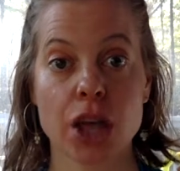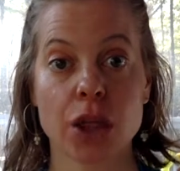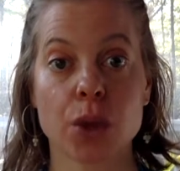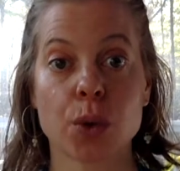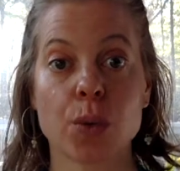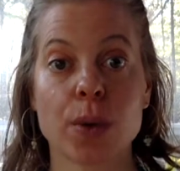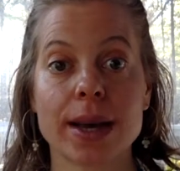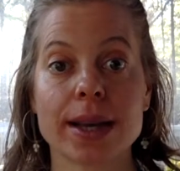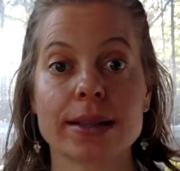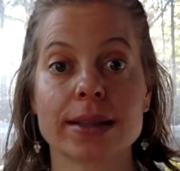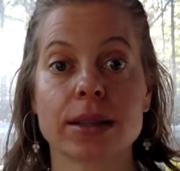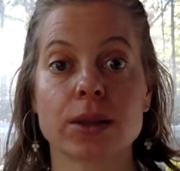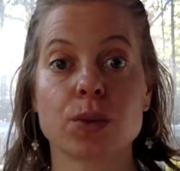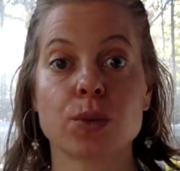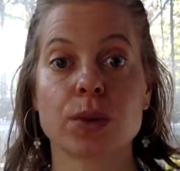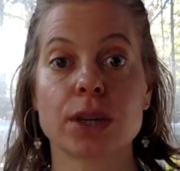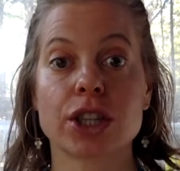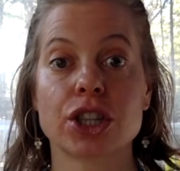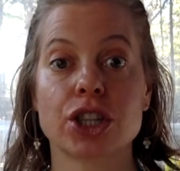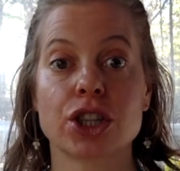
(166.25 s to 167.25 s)
the ways in
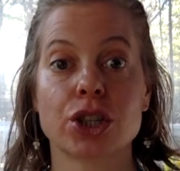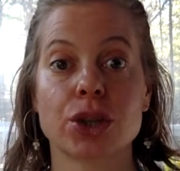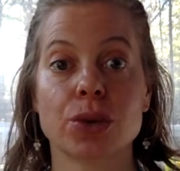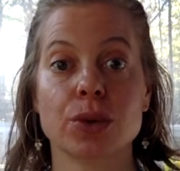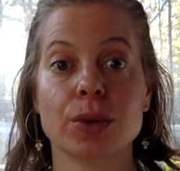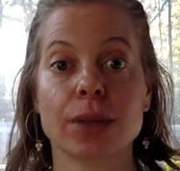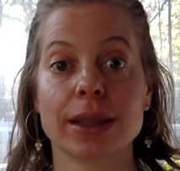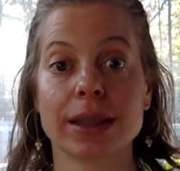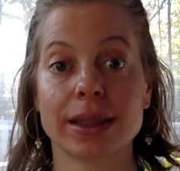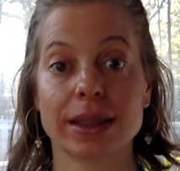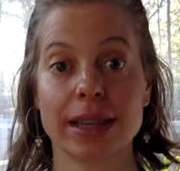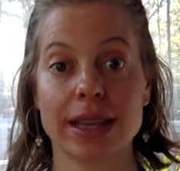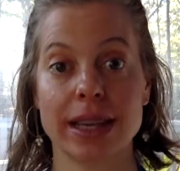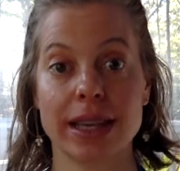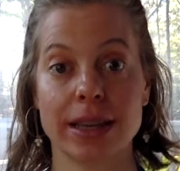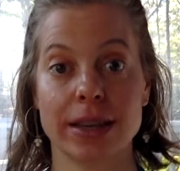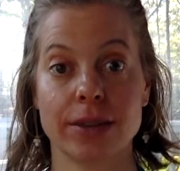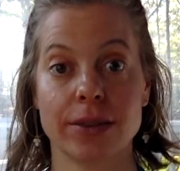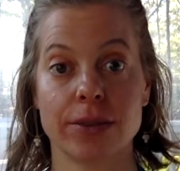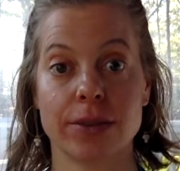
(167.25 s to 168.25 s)
which you
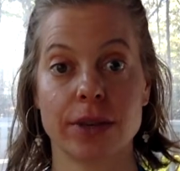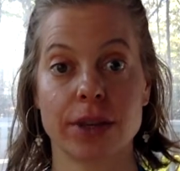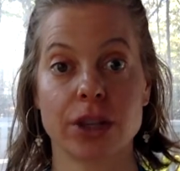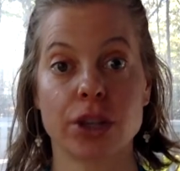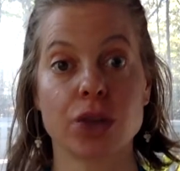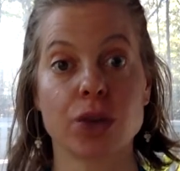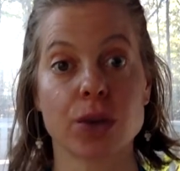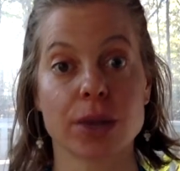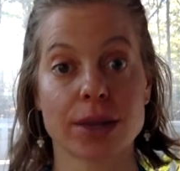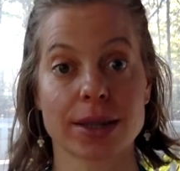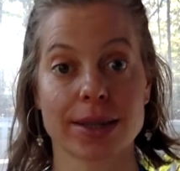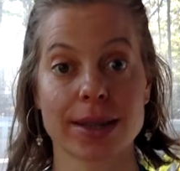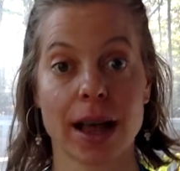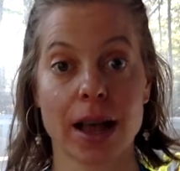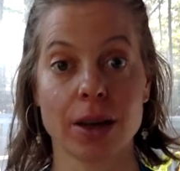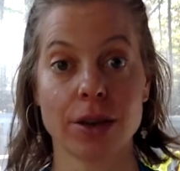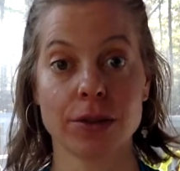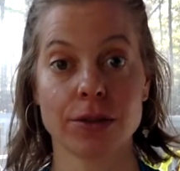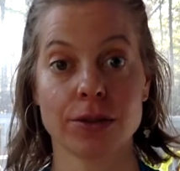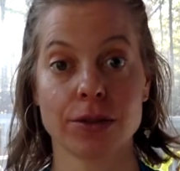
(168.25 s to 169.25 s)
leave
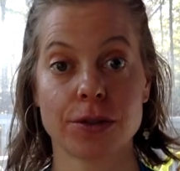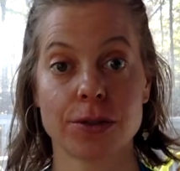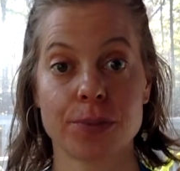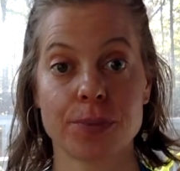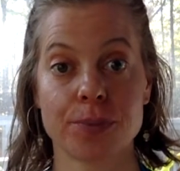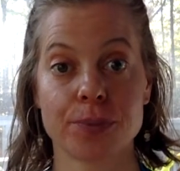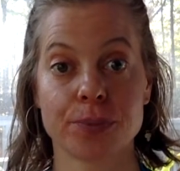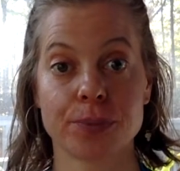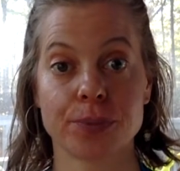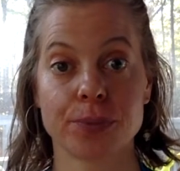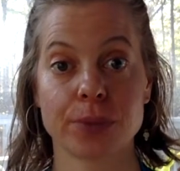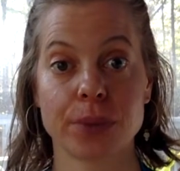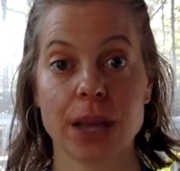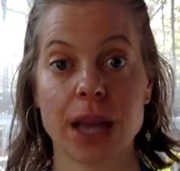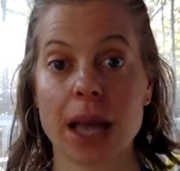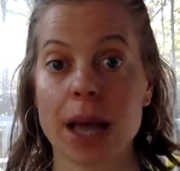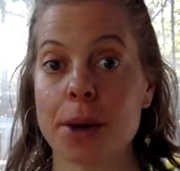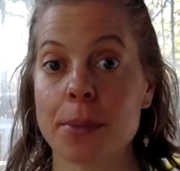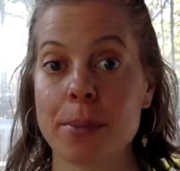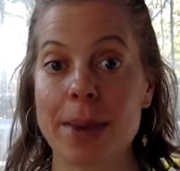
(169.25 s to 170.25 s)
yourself,
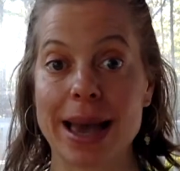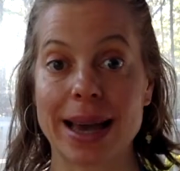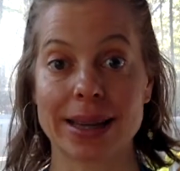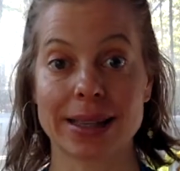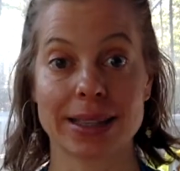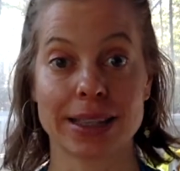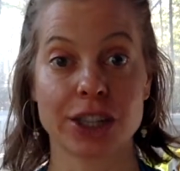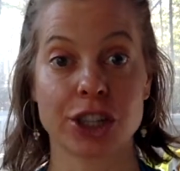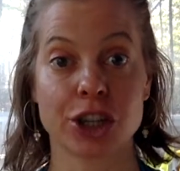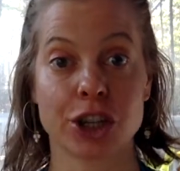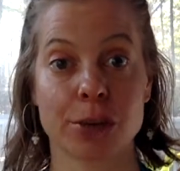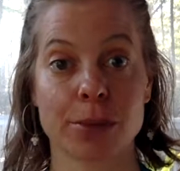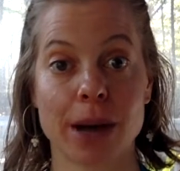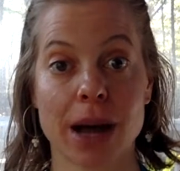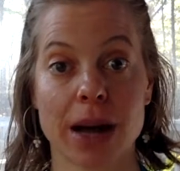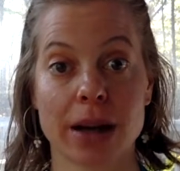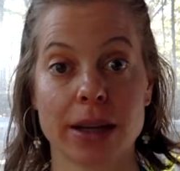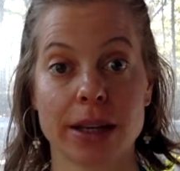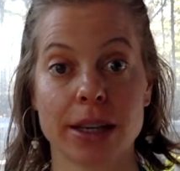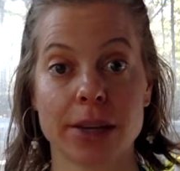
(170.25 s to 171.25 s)
abandon your
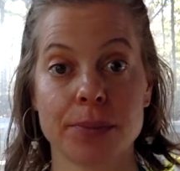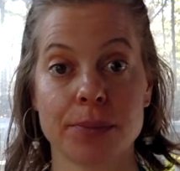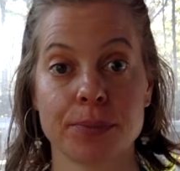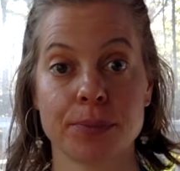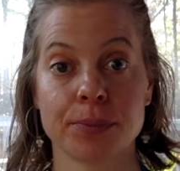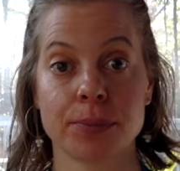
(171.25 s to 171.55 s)
body,